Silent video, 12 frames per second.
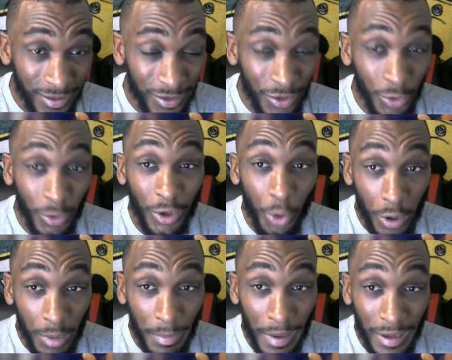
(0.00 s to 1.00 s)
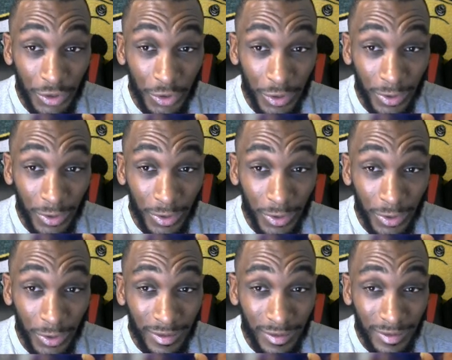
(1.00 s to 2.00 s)
doing quarterback drills, bro.
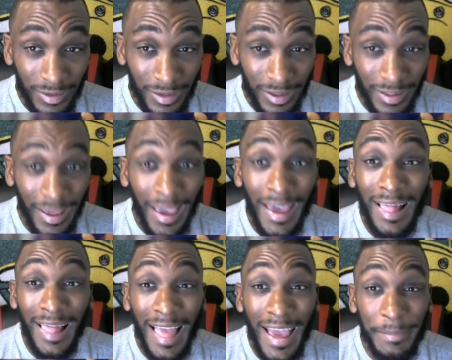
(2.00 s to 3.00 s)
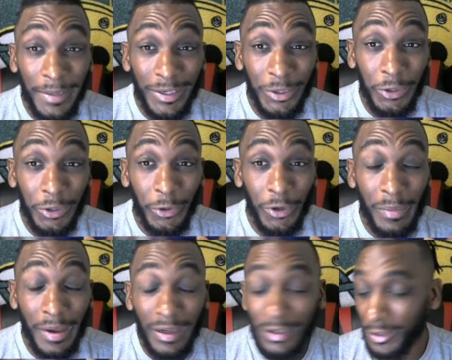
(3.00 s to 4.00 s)
They had linemen doing
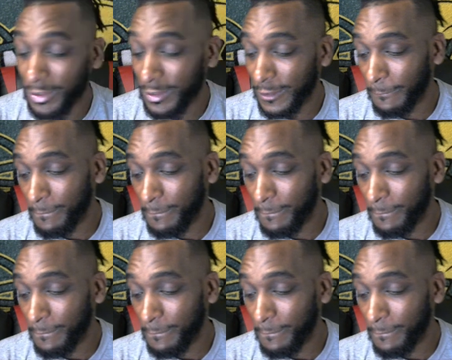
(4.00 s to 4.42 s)
quarterback drills.